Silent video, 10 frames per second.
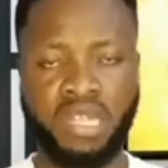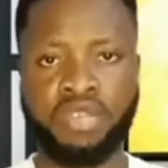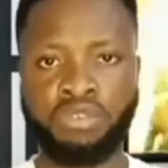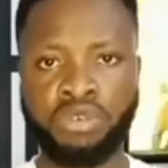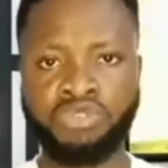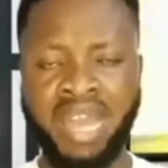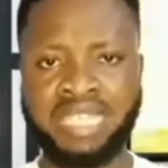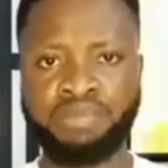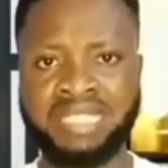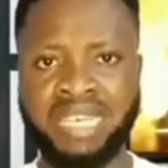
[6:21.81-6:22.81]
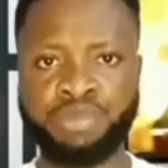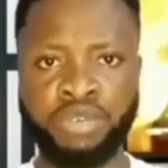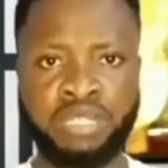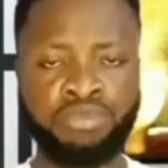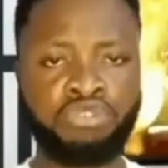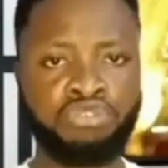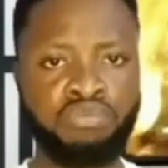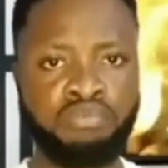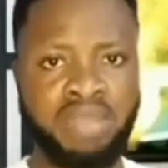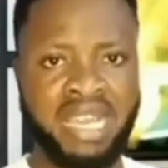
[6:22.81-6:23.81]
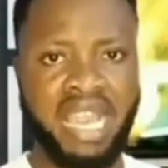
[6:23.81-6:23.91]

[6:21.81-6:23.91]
So try as much as possible to make